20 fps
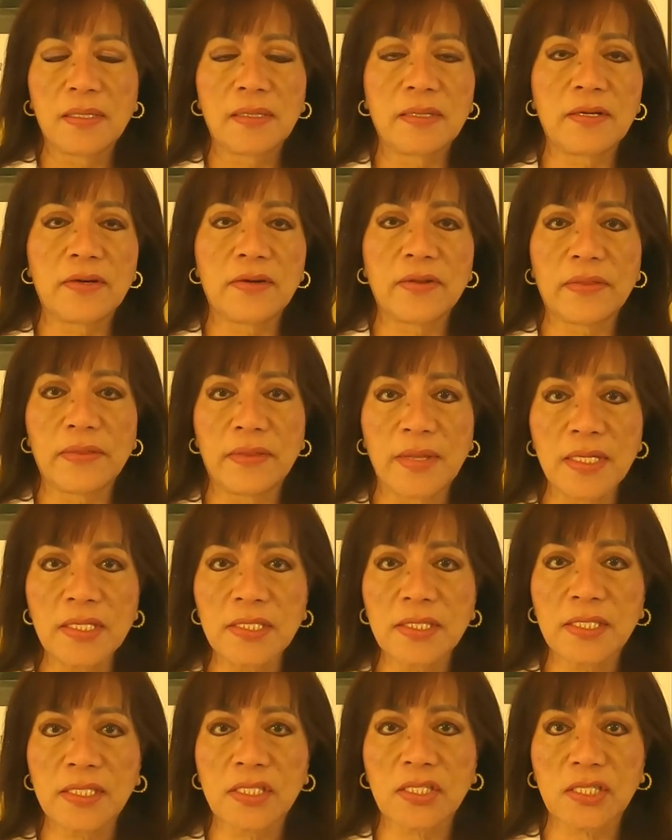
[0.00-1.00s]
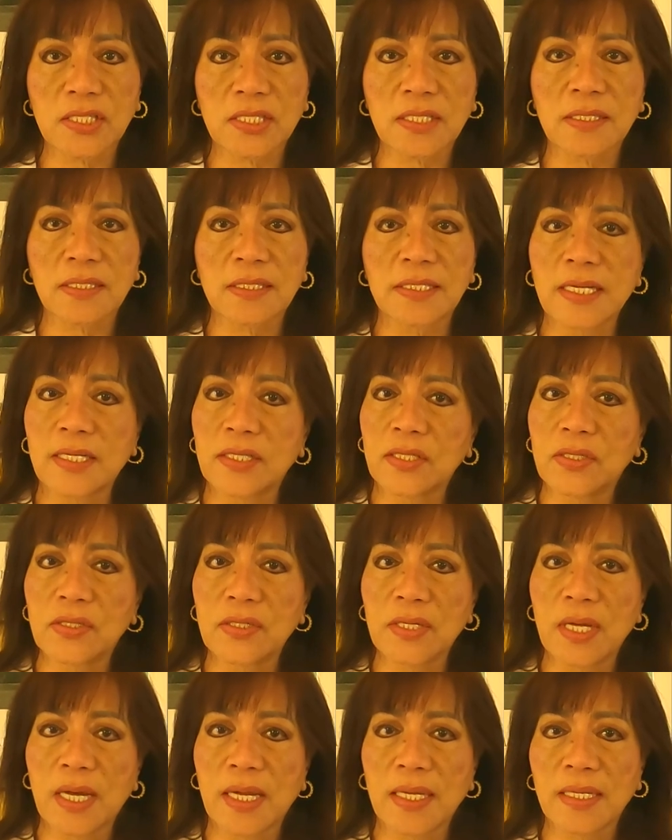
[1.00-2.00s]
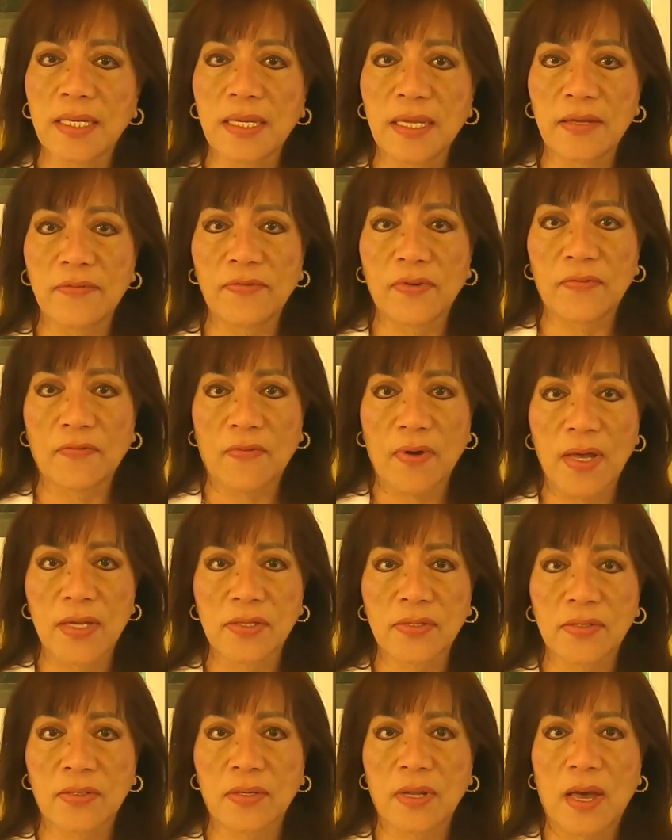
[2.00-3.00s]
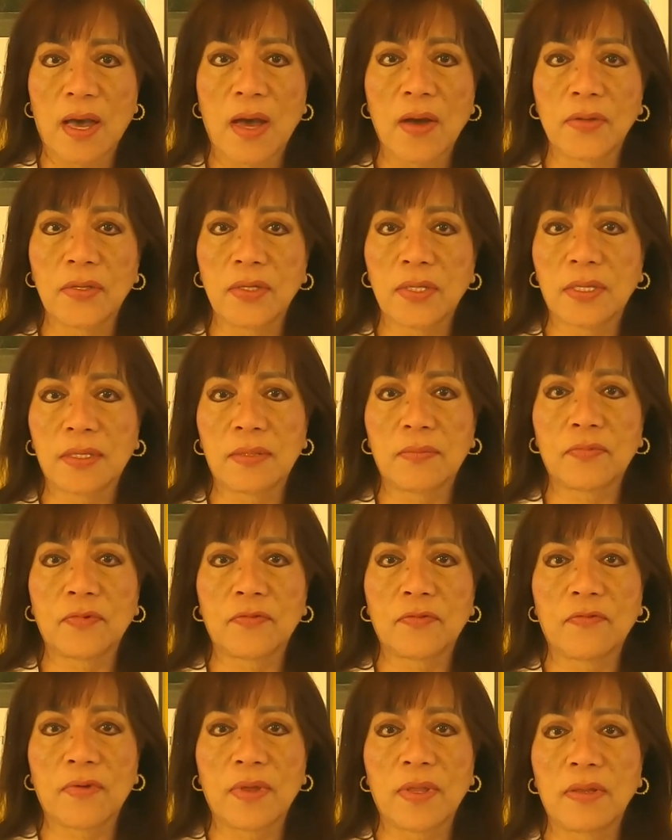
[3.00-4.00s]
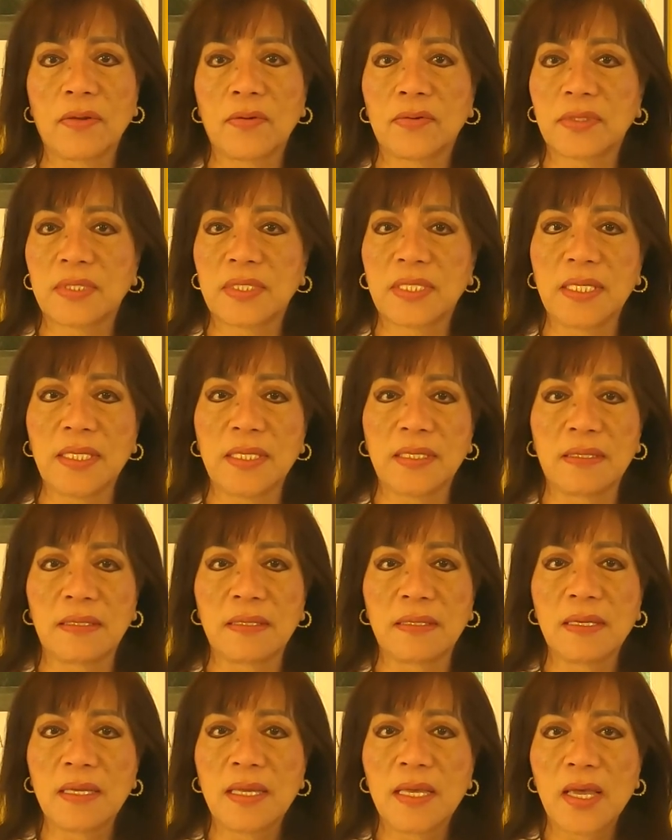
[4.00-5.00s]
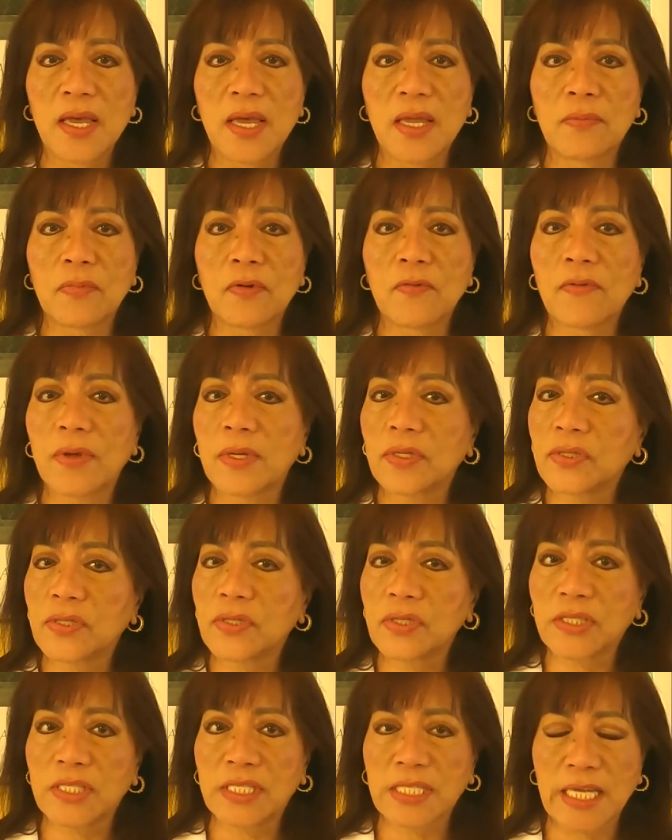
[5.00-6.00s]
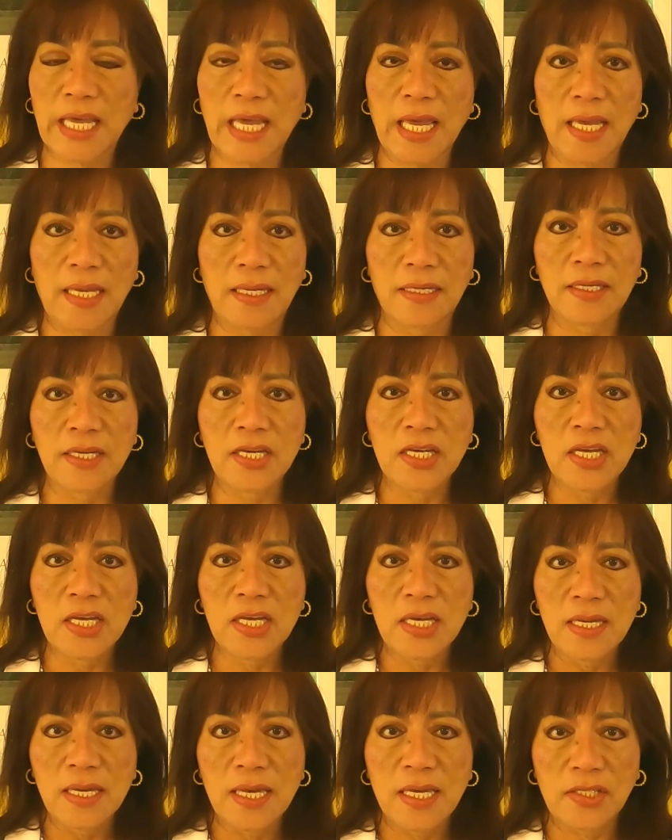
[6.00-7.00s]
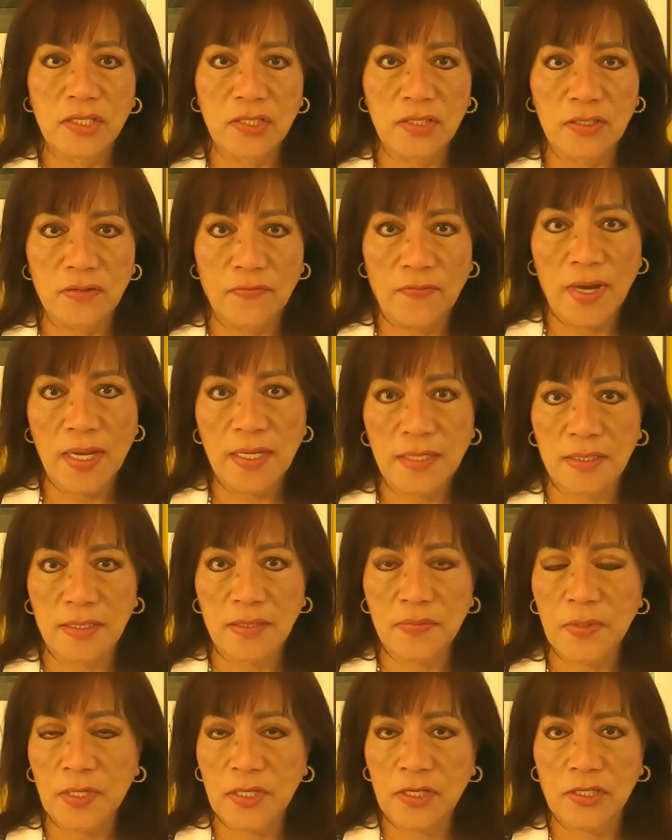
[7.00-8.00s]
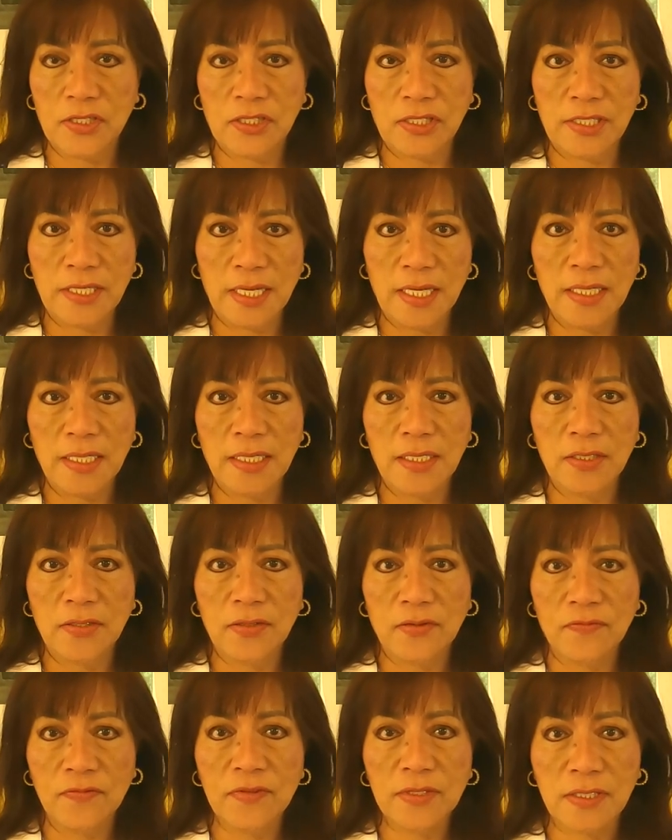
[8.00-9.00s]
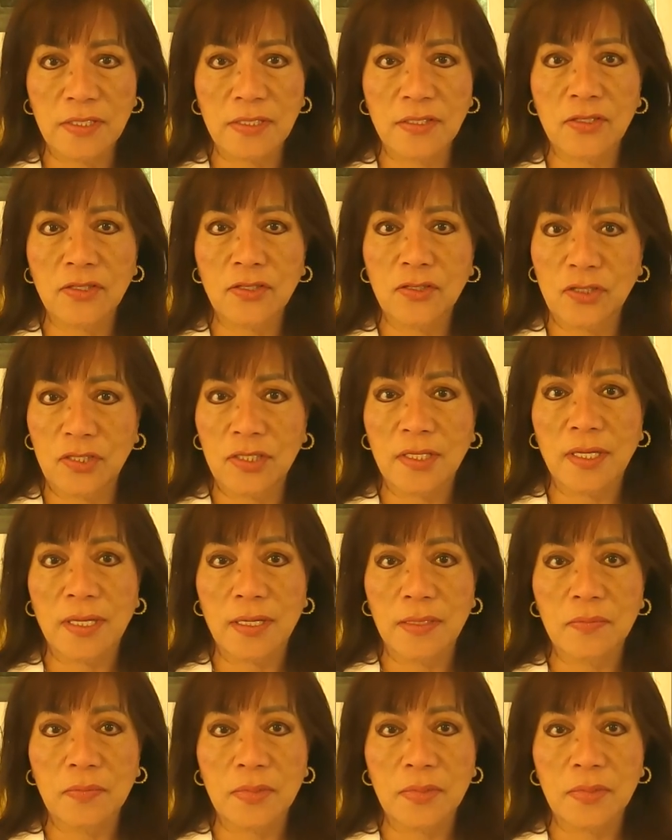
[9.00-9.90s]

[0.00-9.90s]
There are dentists that do not give advice on how you can prevent your teeth and prevent tooth decay and gingivitis because they need your visits to stay in